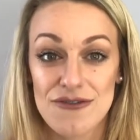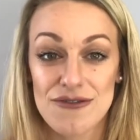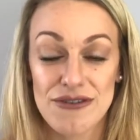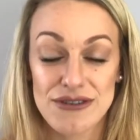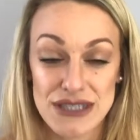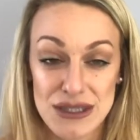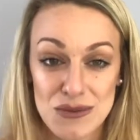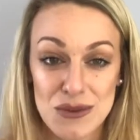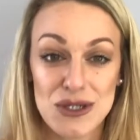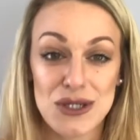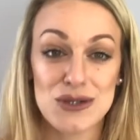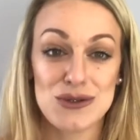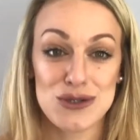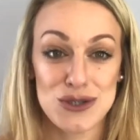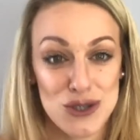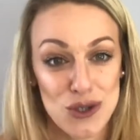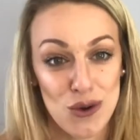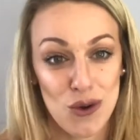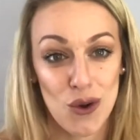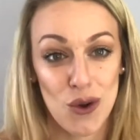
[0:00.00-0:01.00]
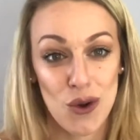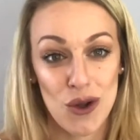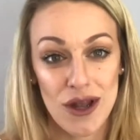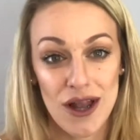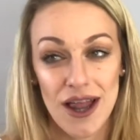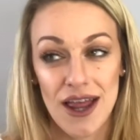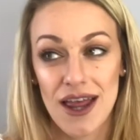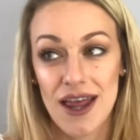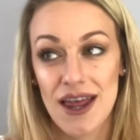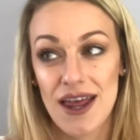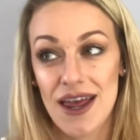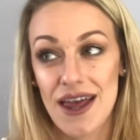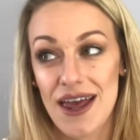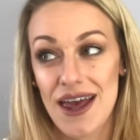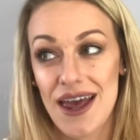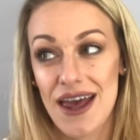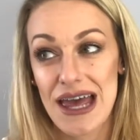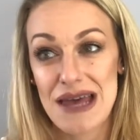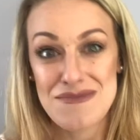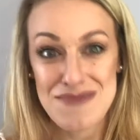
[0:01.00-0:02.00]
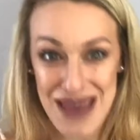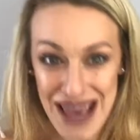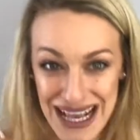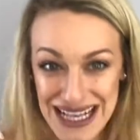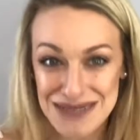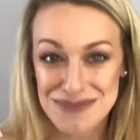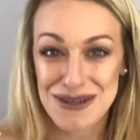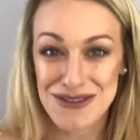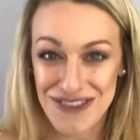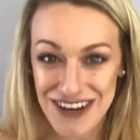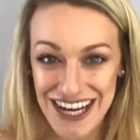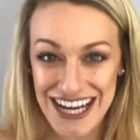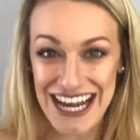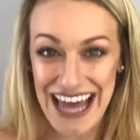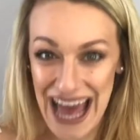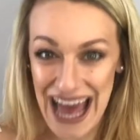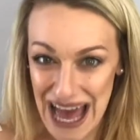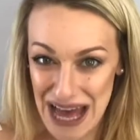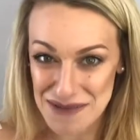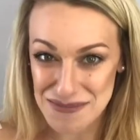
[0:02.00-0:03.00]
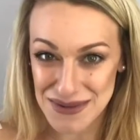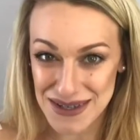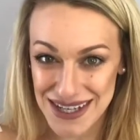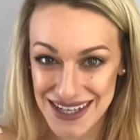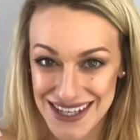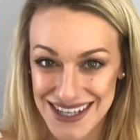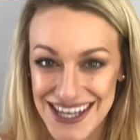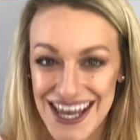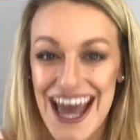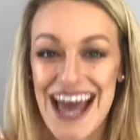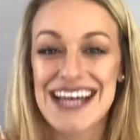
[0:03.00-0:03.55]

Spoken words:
for someone who's tall makes me really happy.